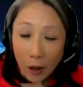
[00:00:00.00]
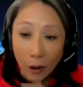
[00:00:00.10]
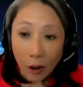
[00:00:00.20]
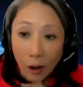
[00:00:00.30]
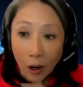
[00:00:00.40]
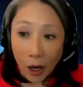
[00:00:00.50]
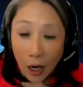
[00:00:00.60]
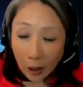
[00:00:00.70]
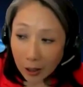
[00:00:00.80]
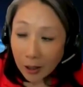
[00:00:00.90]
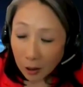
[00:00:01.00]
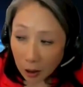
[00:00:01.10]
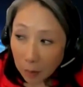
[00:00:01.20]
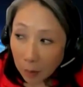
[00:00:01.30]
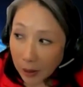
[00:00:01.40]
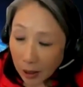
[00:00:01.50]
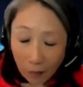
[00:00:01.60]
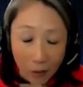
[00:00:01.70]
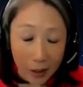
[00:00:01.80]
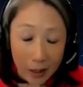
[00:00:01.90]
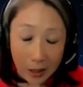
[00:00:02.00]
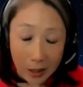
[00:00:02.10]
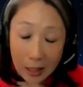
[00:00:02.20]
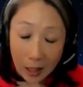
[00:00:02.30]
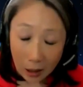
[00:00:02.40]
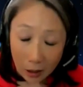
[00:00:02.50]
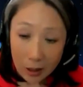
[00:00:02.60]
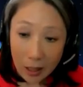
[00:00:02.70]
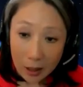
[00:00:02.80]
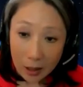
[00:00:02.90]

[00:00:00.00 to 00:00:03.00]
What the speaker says: it's a little bit devil in the details.